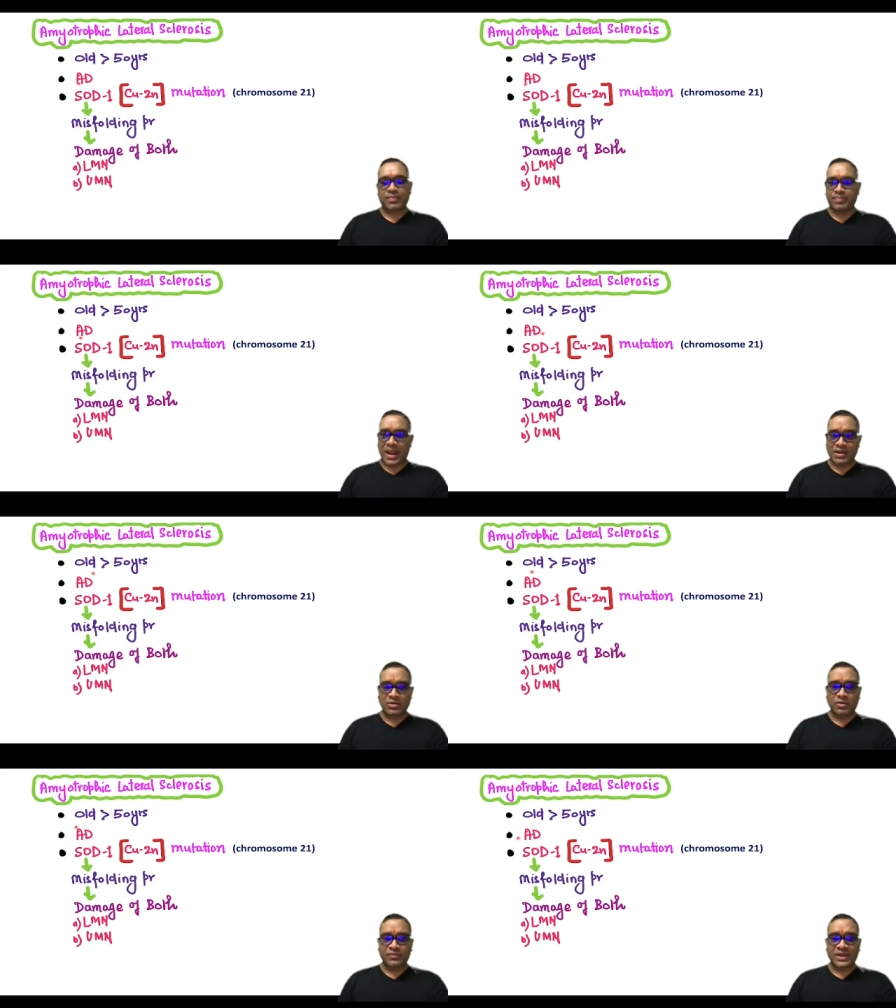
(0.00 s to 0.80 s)

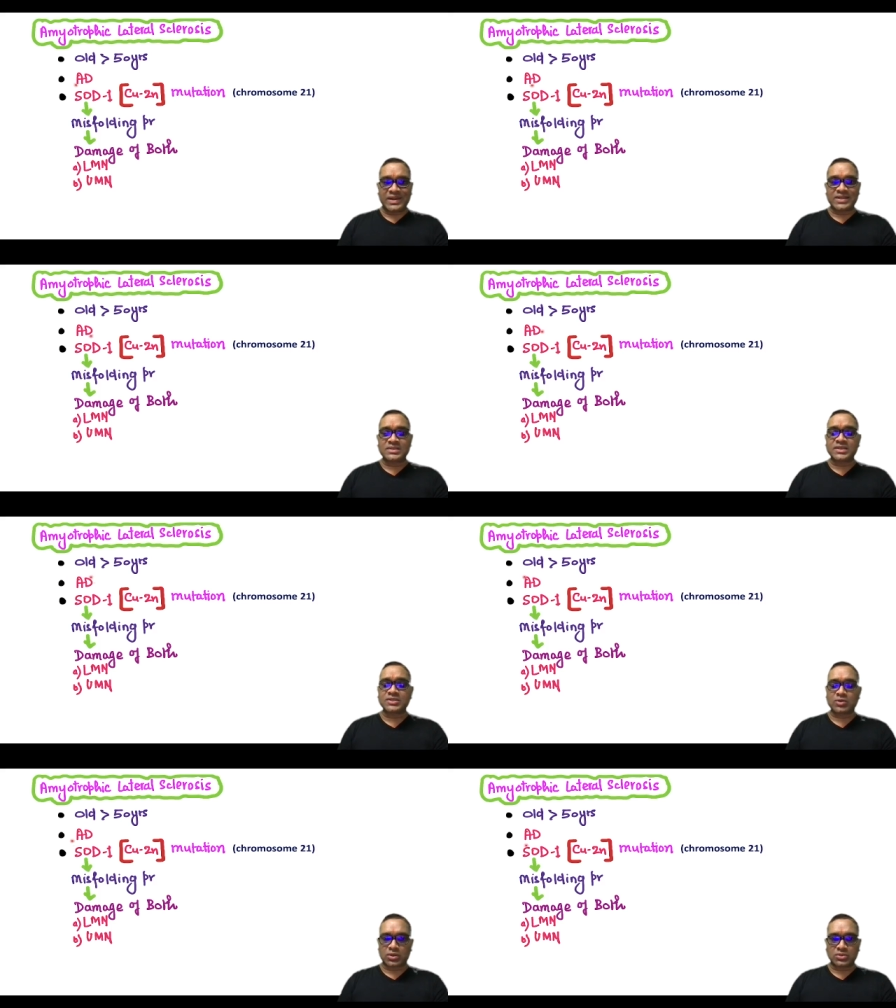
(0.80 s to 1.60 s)
pattern of inheritance
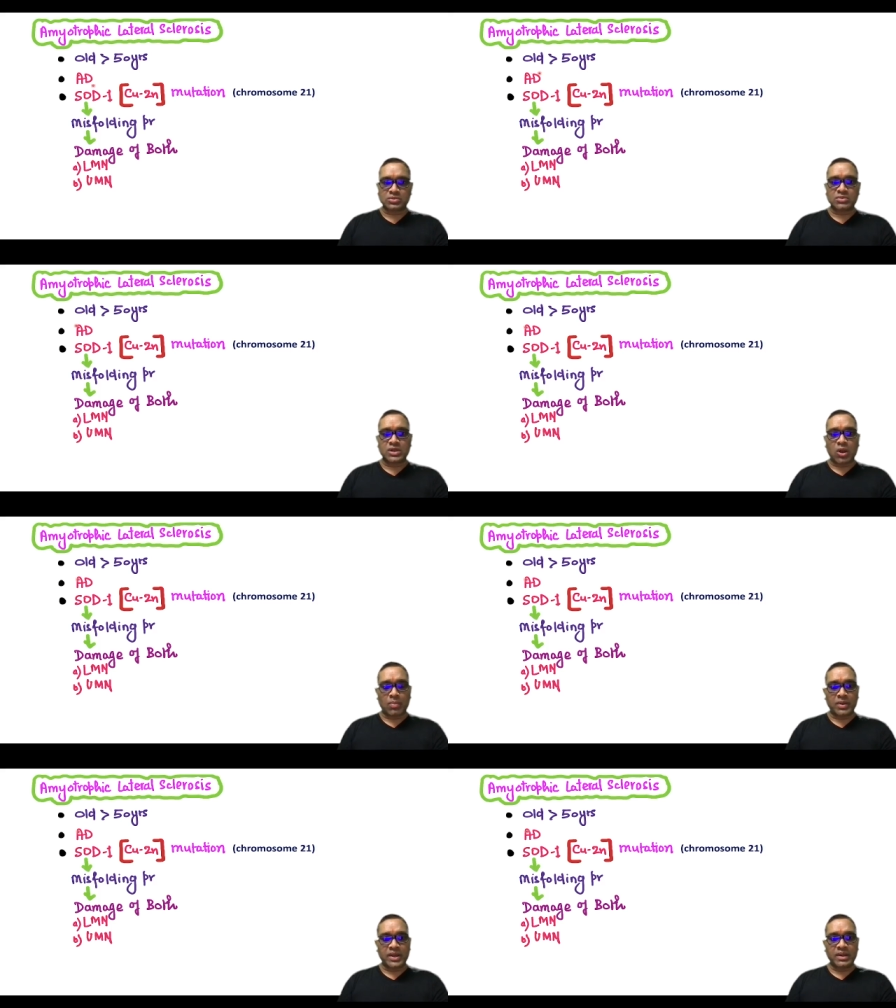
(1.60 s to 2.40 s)
is autosomal
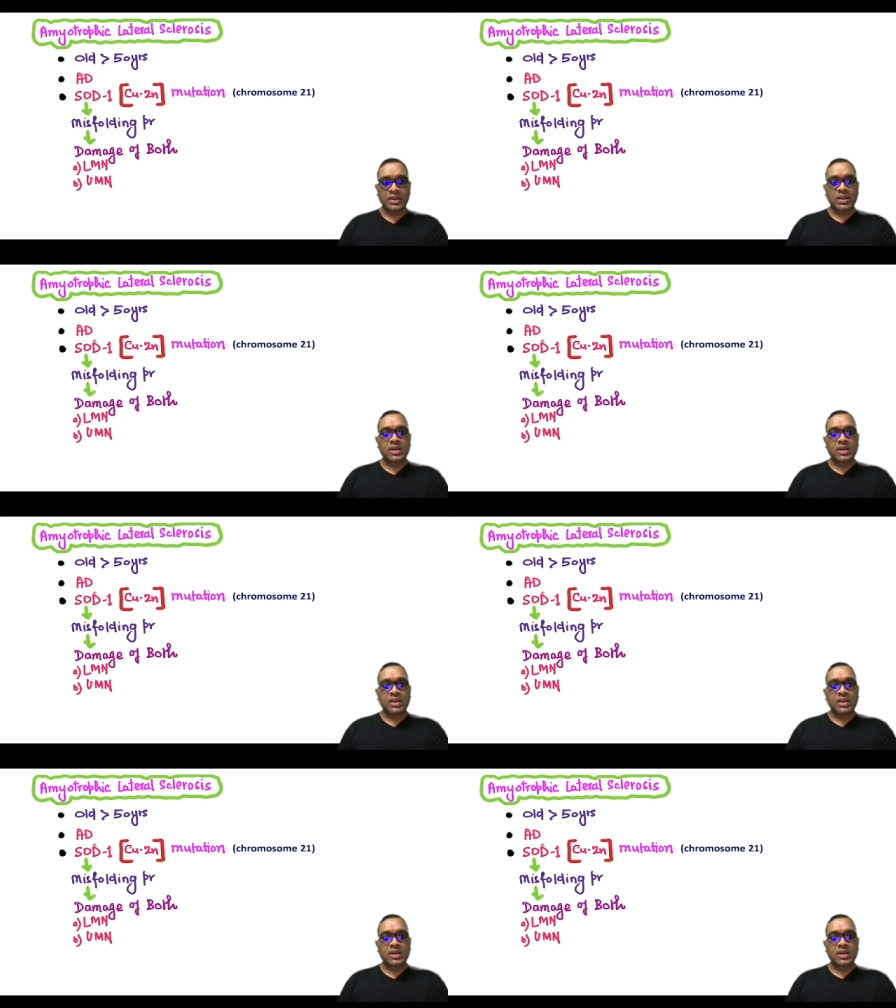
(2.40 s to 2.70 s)
dominant